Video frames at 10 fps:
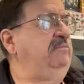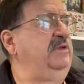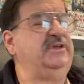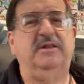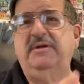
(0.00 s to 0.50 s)

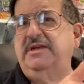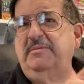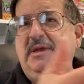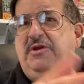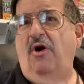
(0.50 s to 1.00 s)
It's gonna
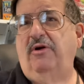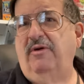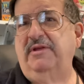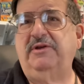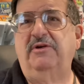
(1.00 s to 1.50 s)
be
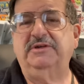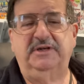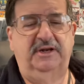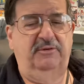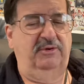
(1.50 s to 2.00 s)
darker on Thursday
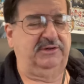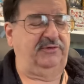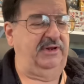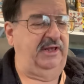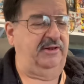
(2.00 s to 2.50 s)
than it was
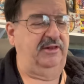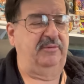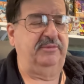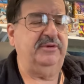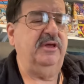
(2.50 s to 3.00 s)
for the
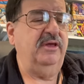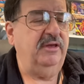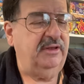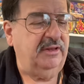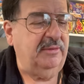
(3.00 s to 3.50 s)
eclipse.
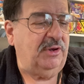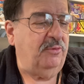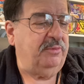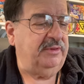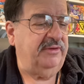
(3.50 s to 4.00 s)
Let me
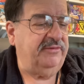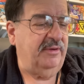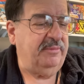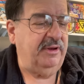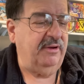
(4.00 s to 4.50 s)
open this
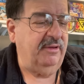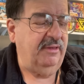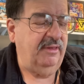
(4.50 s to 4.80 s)
up here.